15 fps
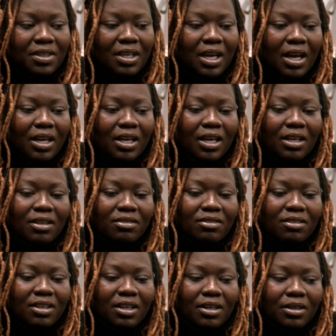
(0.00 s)
I guess
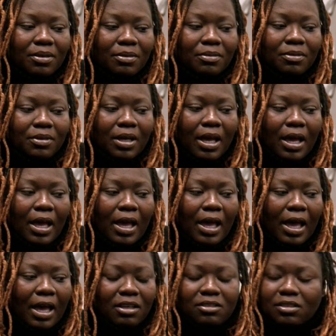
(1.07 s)

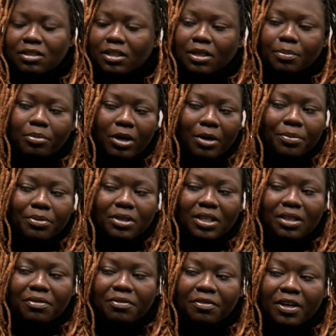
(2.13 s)
actually properly
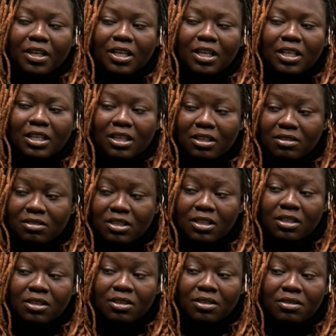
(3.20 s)
funding these
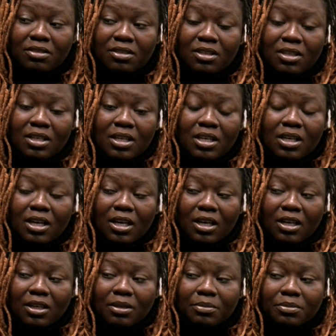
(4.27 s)
centers
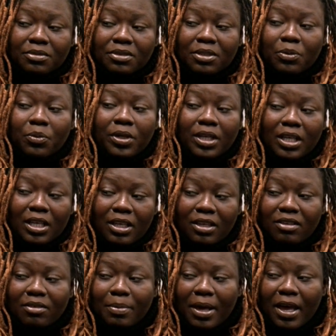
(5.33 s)
to win the
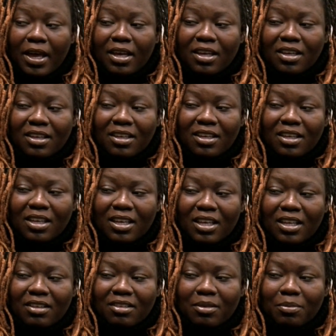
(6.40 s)
kids back and
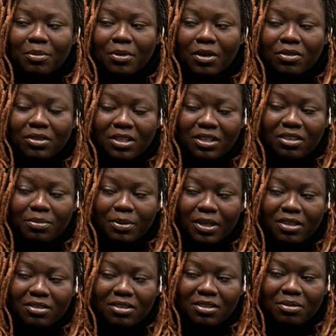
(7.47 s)
to go to these
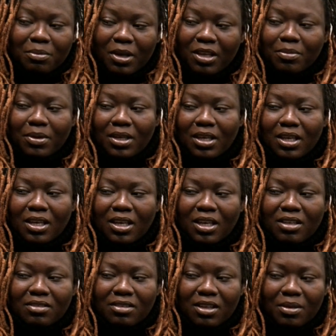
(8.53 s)
places may be a
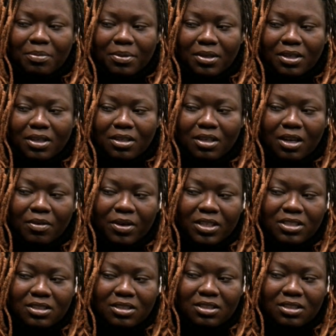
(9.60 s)
step in a good direction.